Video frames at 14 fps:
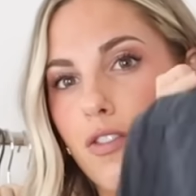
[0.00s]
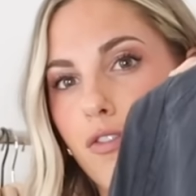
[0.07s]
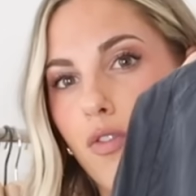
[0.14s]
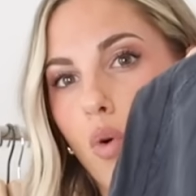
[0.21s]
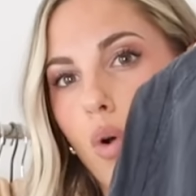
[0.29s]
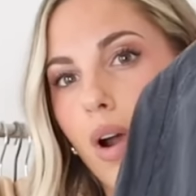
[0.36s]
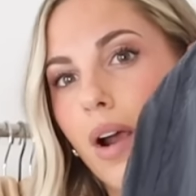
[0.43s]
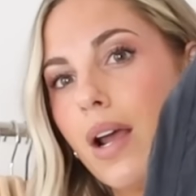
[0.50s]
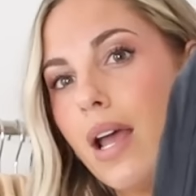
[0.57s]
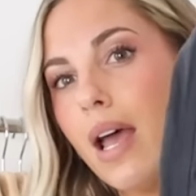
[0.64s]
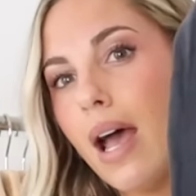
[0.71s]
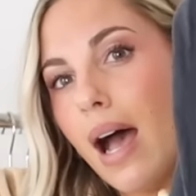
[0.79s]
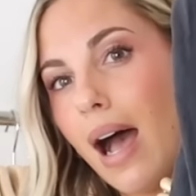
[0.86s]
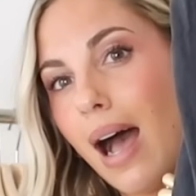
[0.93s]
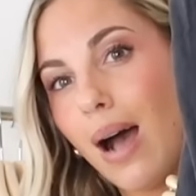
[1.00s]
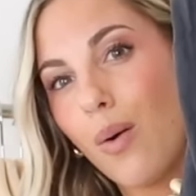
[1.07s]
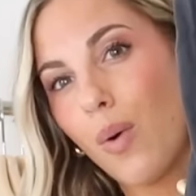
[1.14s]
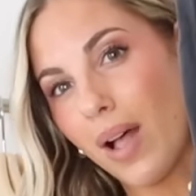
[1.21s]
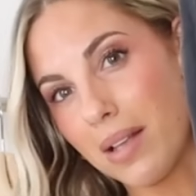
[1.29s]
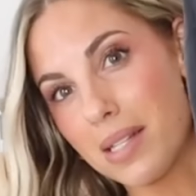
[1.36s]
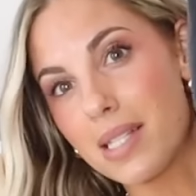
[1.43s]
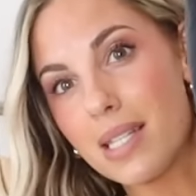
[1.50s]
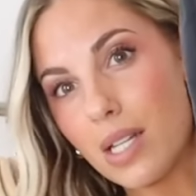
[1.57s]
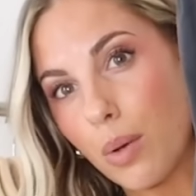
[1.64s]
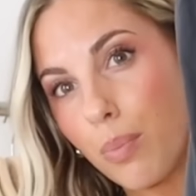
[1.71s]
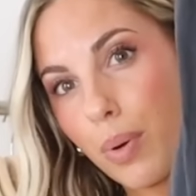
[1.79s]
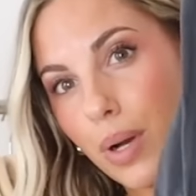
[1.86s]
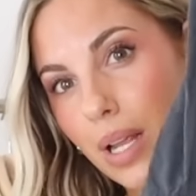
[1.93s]
for while it's
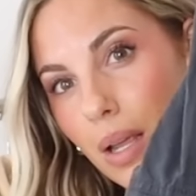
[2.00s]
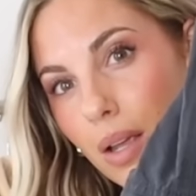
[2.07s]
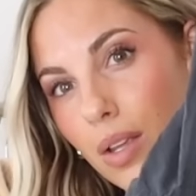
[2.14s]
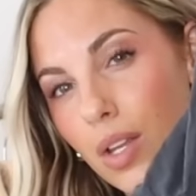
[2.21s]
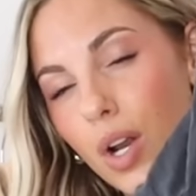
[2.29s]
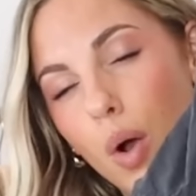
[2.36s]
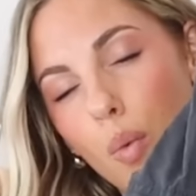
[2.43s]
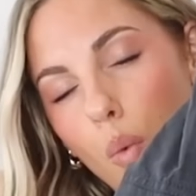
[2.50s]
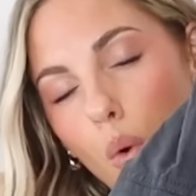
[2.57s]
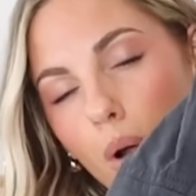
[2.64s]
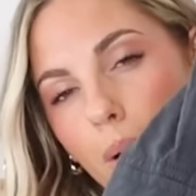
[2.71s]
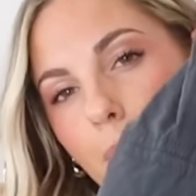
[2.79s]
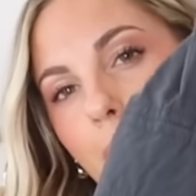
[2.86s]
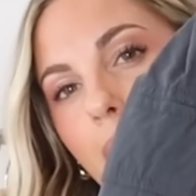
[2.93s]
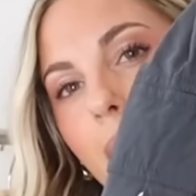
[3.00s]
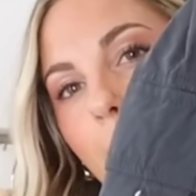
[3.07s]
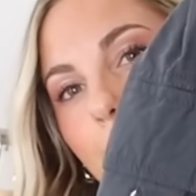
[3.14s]
still pretty, you know, warm.